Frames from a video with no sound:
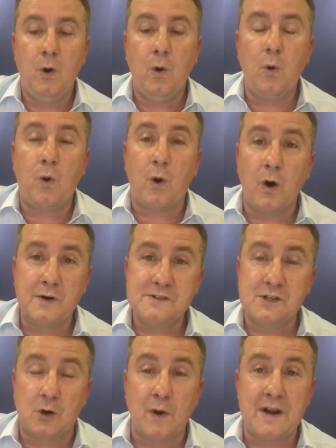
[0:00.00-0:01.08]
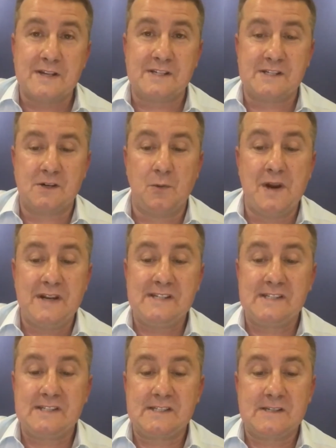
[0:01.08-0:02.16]
or God's grace
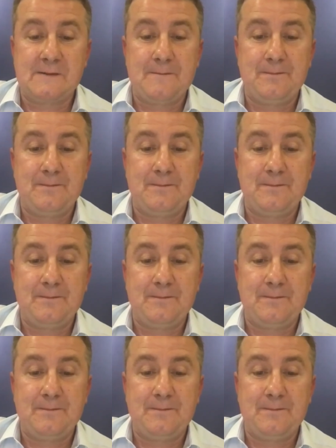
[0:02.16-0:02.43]
rests.